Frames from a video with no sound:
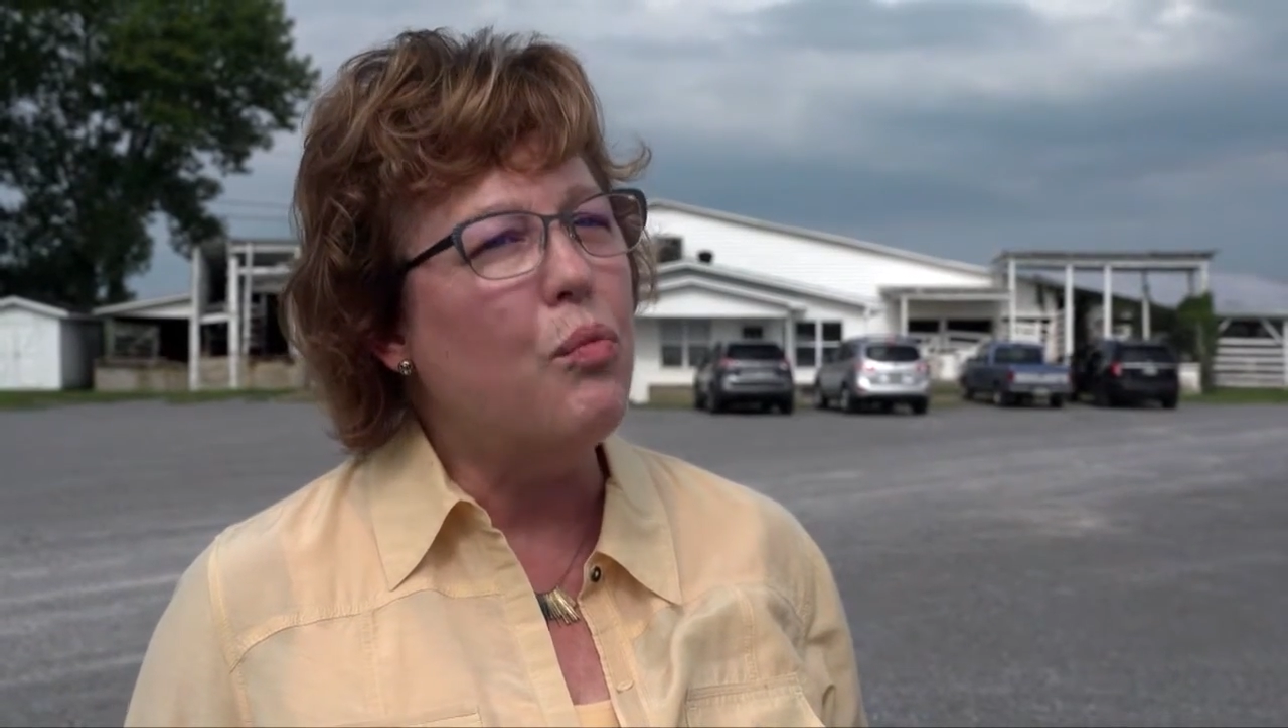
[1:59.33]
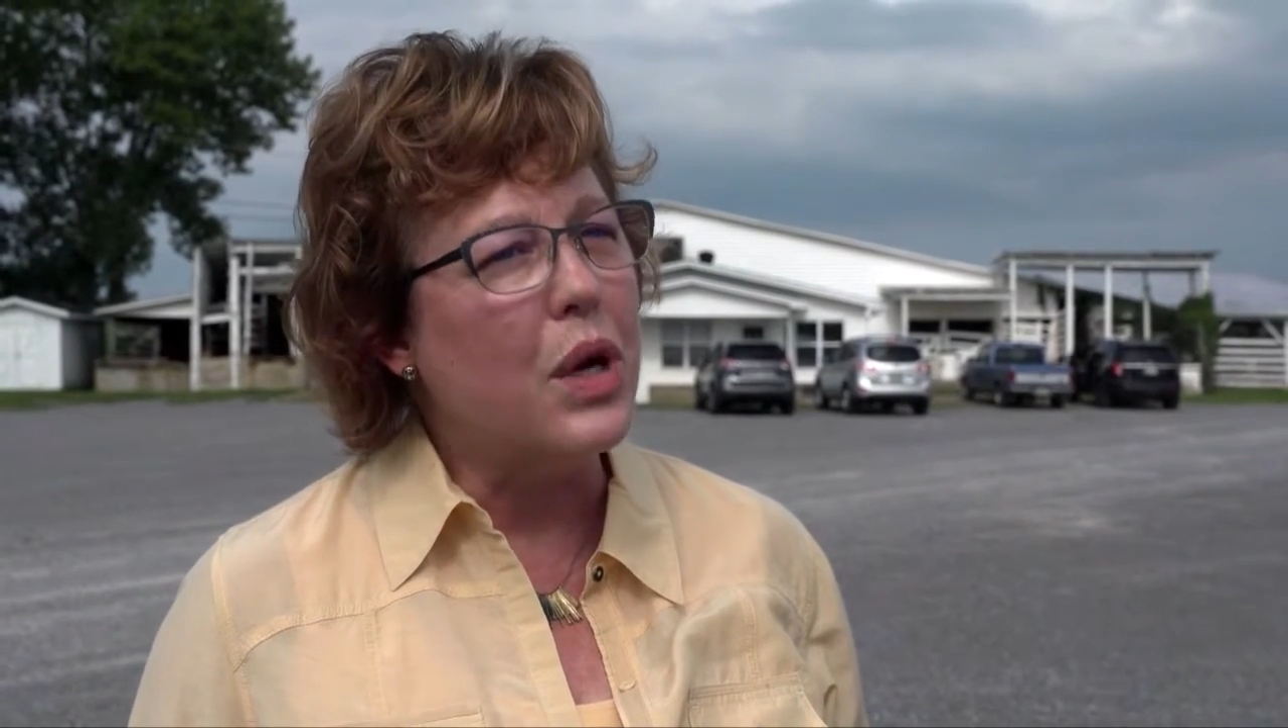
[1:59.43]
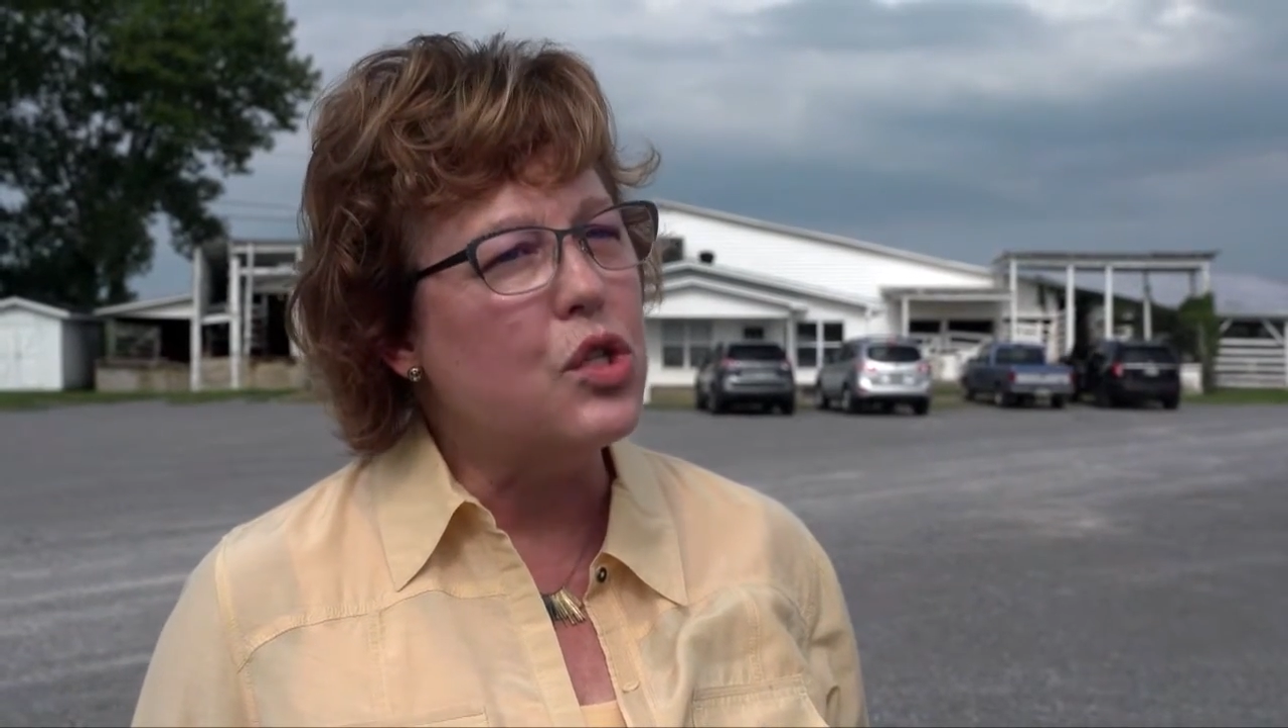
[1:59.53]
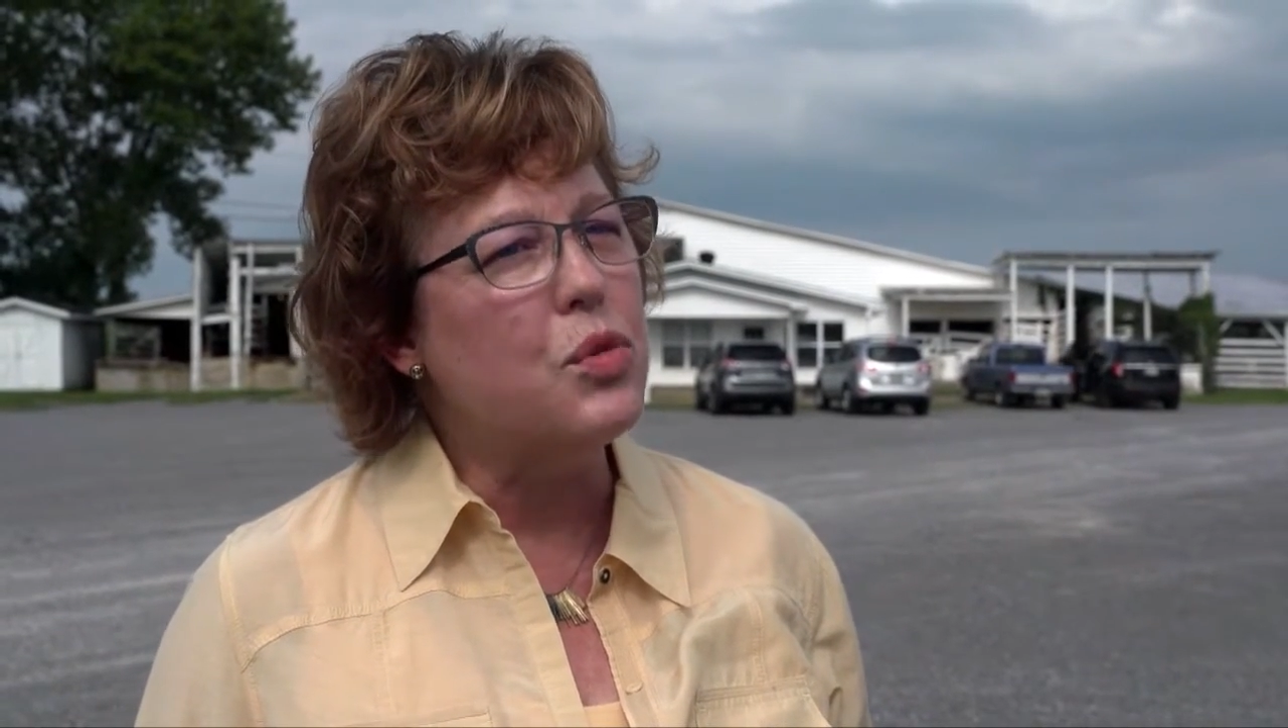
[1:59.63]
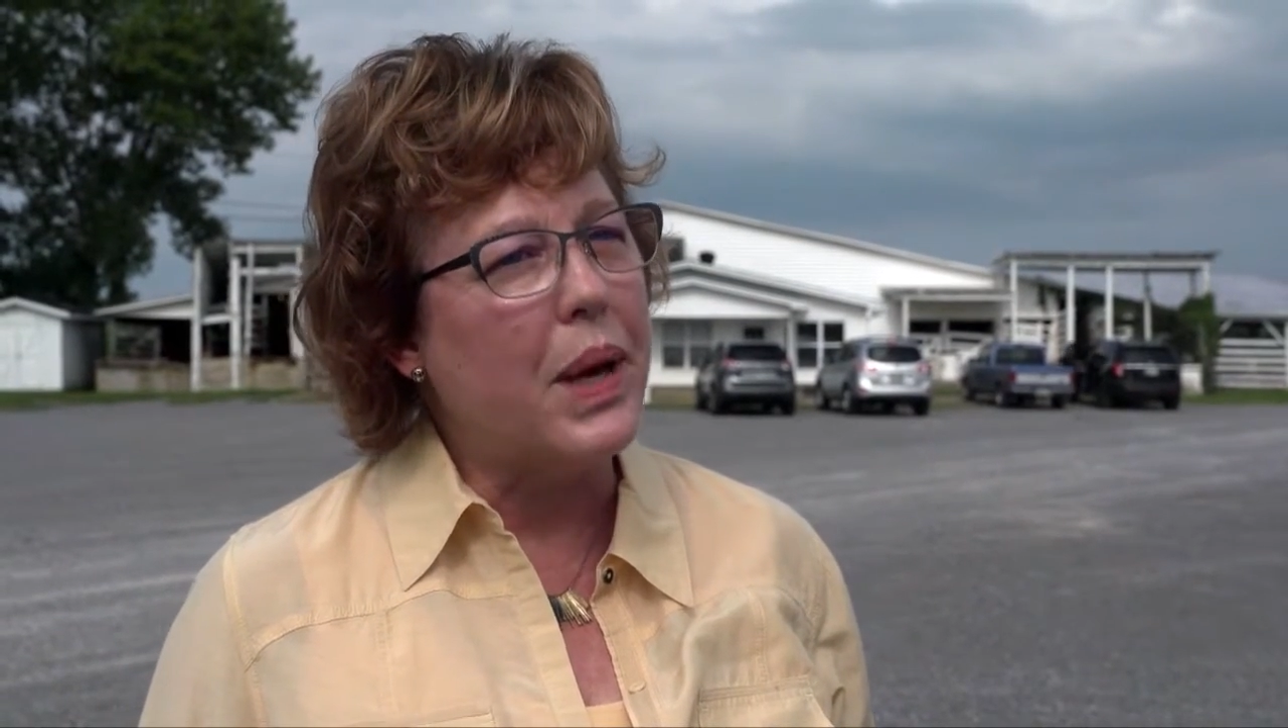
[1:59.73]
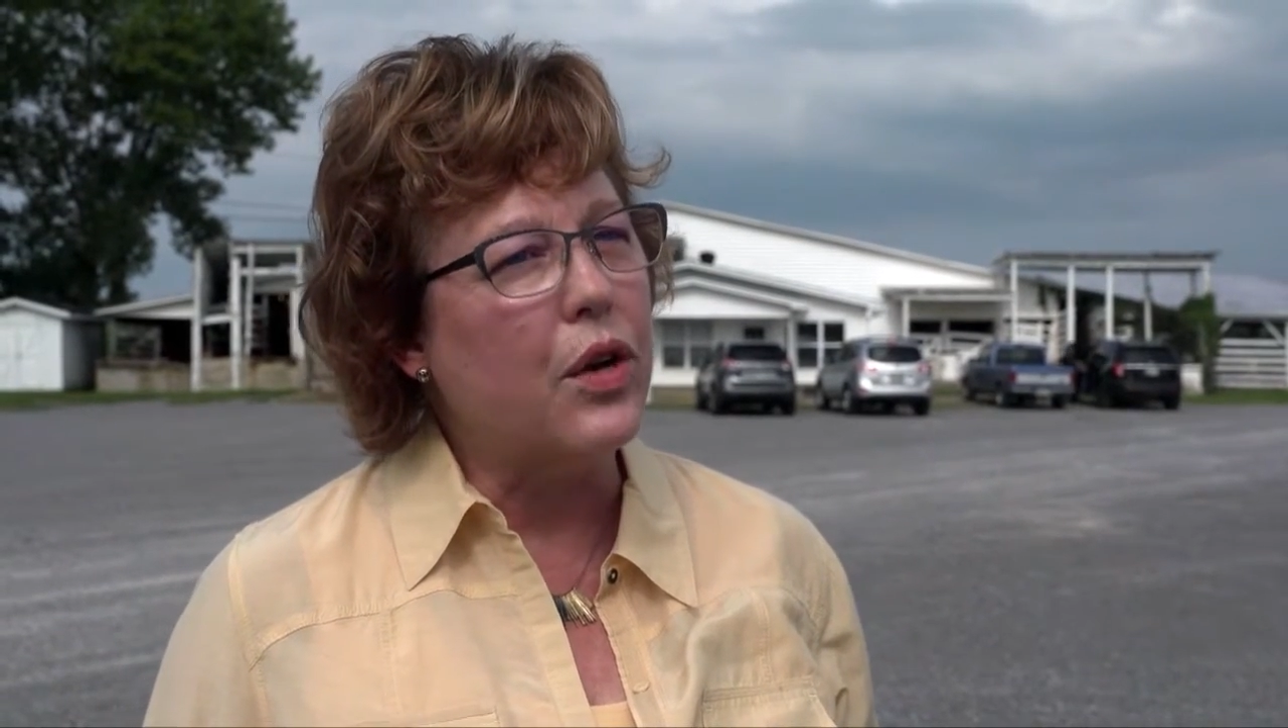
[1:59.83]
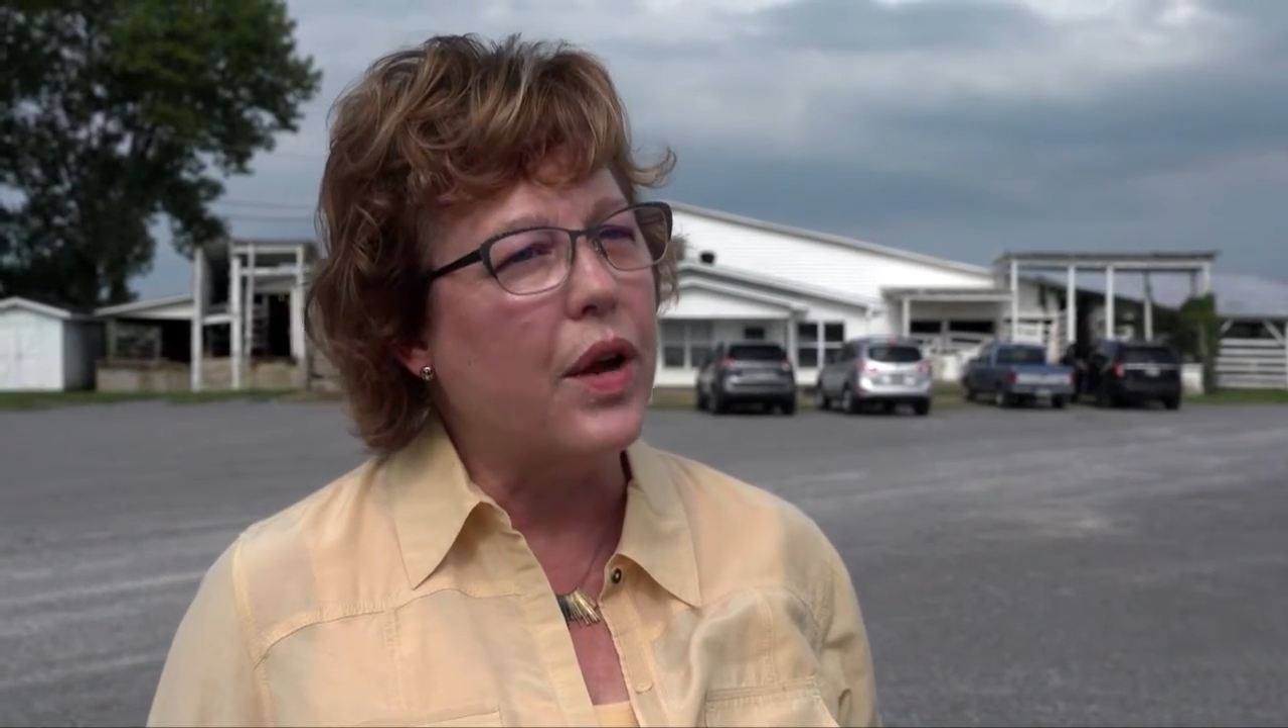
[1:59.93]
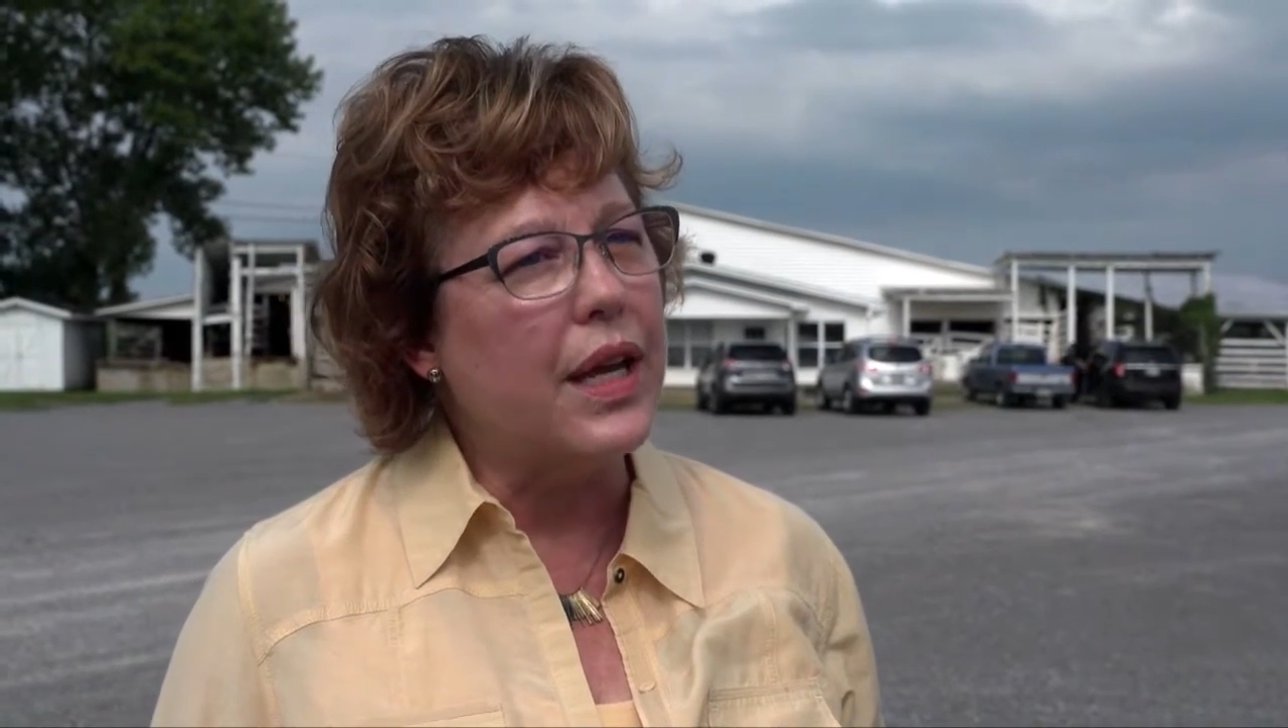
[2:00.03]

much better